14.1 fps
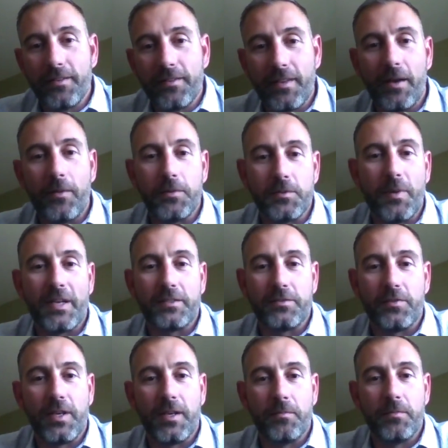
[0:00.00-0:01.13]
that was best
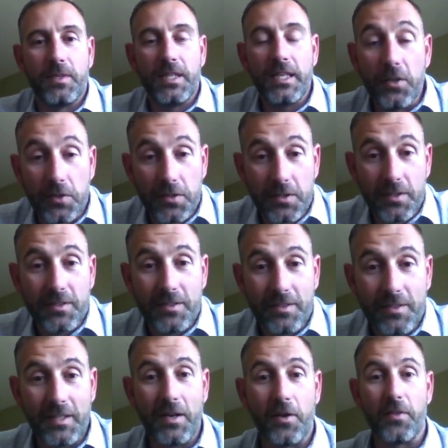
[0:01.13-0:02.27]
for him. Years.
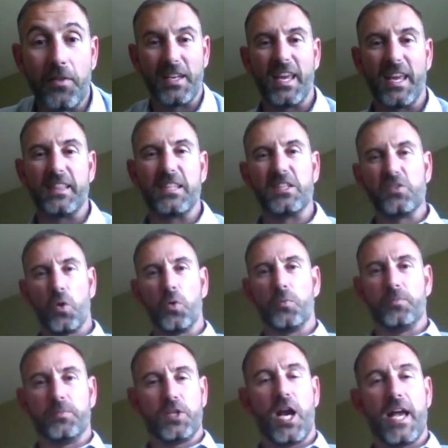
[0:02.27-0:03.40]
You know, they'd get these
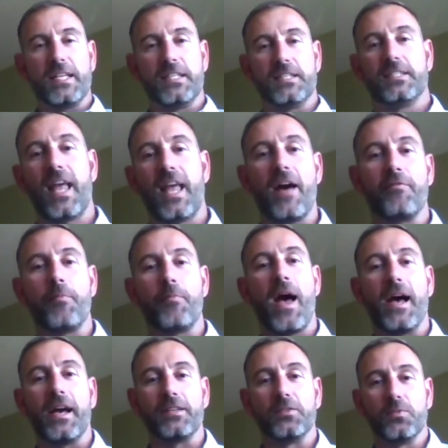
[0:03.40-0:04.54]
old giant staff
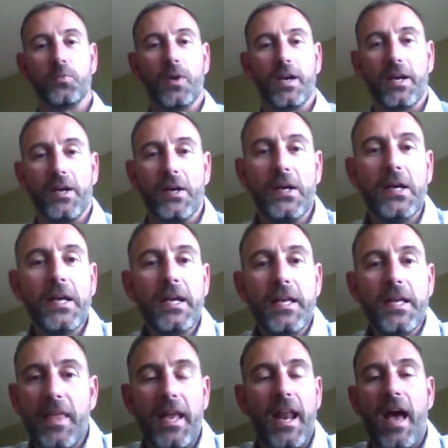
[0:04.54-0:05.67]
bags where
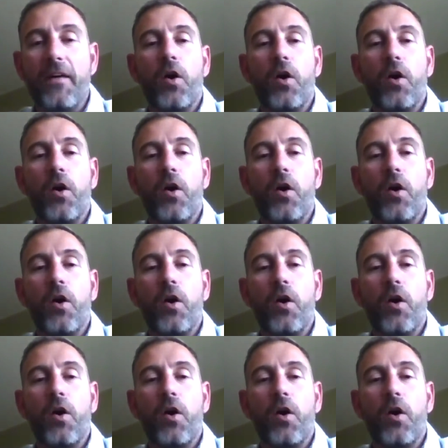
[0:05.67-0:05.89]
they'd have